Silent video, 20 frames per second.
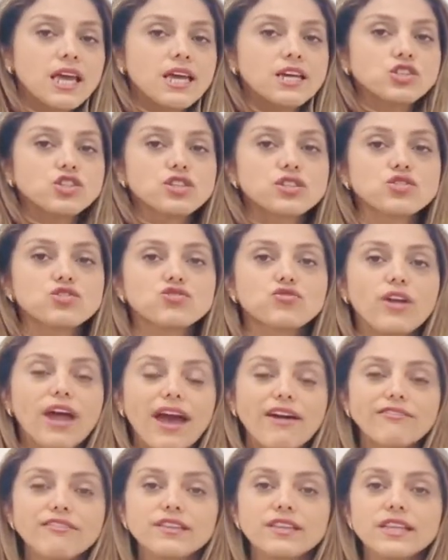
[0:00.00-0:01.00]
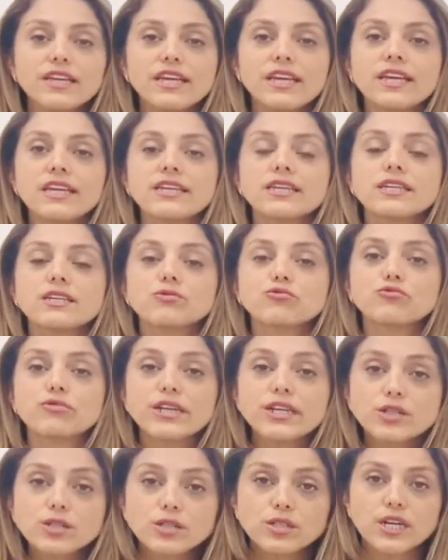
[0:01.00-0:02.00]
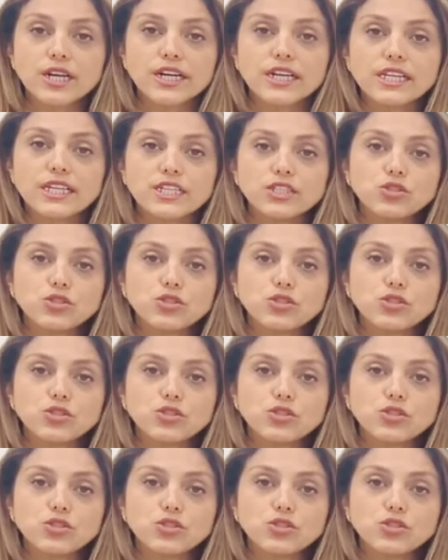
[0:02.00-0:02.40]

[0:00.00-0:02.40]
just traveling regularly